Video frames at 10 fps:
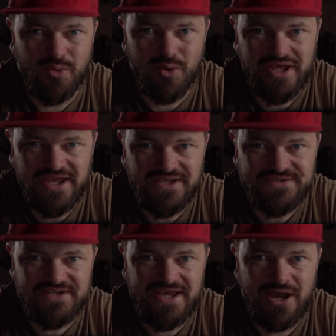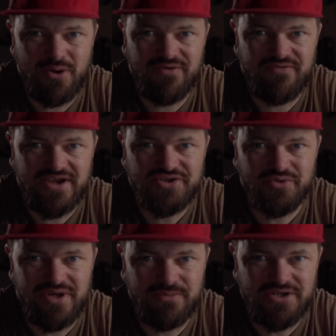what it is, how it affects
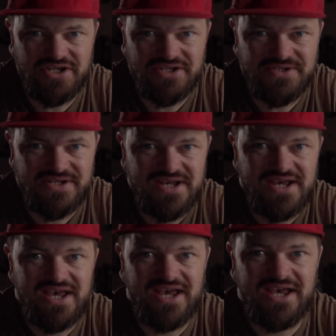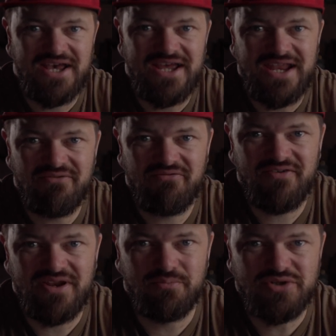your images, and
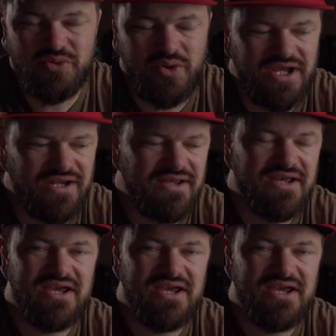everything in between.